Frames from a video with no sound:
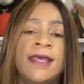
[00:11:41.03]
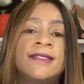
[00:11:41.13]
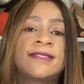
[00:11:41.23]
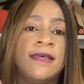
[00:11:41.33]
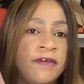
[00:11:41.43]

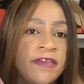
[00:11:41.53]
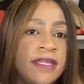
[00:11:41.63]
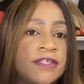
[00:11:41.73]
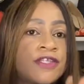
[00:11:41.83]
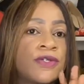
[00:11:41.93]
Some of
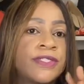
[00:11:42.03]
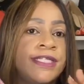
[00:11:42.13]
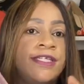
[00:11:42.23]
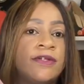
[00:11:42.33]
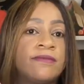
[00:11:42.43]
it is
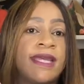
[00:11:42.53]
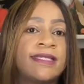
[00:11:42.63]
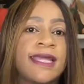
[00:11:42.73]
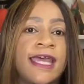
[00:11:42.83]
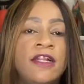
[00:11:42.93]
totally not my
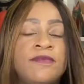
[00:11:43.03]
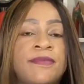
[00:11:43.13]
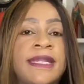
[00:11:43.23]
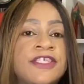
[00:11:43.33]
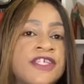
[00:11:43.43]
style,
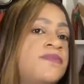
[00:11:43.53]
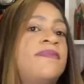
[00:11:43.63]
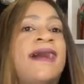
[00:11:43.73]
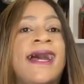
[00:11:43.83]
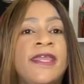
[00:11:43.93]
but I
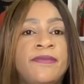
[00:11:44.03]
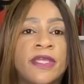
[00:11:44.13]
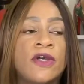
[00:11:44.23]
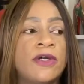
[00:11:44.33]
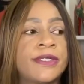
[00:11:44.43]
just buy
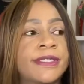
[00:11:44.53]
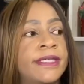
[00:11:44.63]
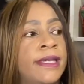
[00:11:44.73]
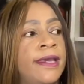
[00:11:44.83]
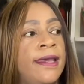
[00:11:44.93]
because